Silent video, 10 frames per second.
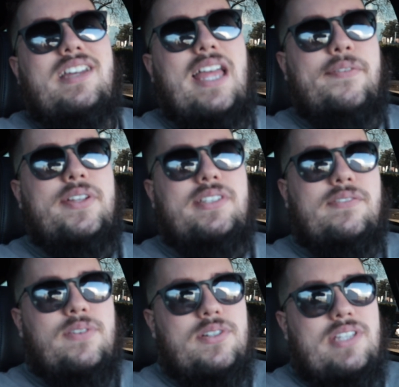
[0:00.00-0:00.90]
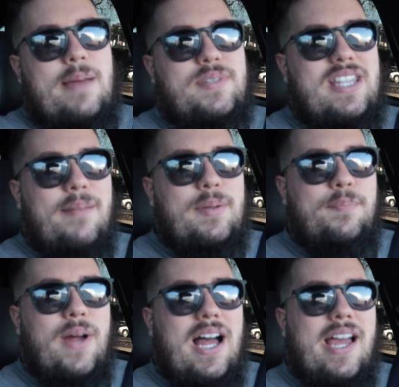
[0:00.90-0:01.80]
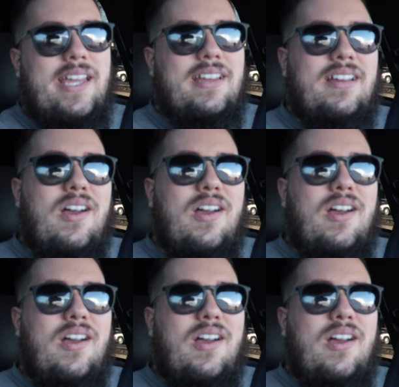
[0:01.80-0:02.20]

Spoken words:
If it's your first time stopping by,